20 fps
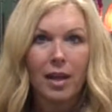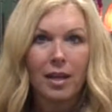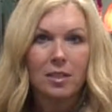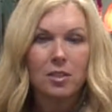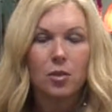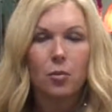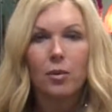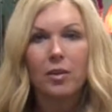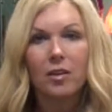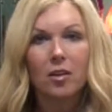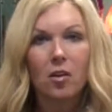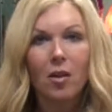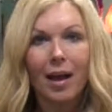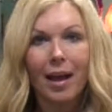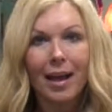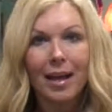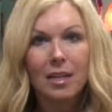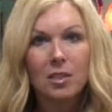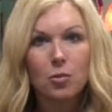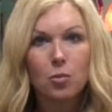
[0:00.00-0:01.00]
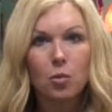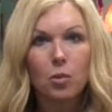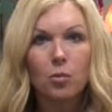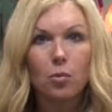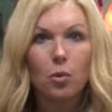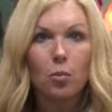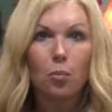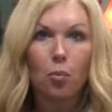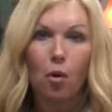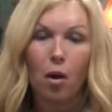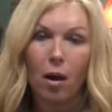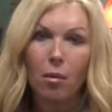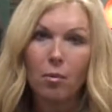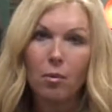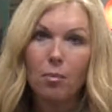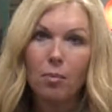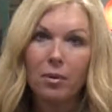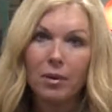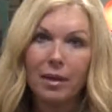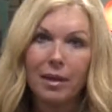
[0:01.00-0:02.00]
And so in the class, we will
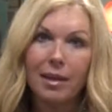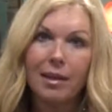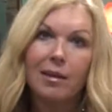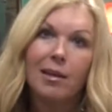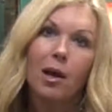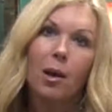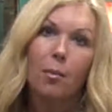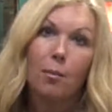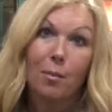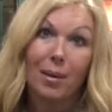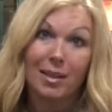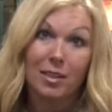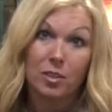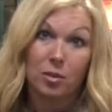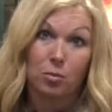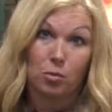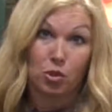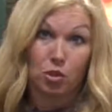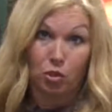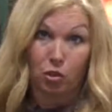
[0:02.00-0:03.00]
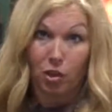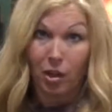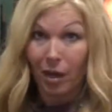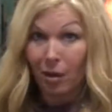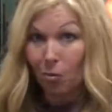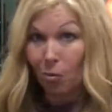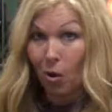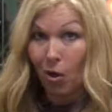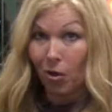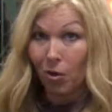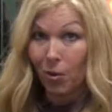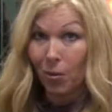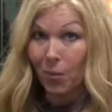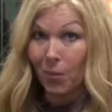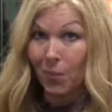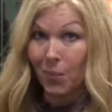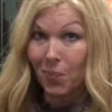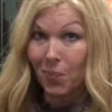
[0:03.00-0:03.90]
probably make some shungite water,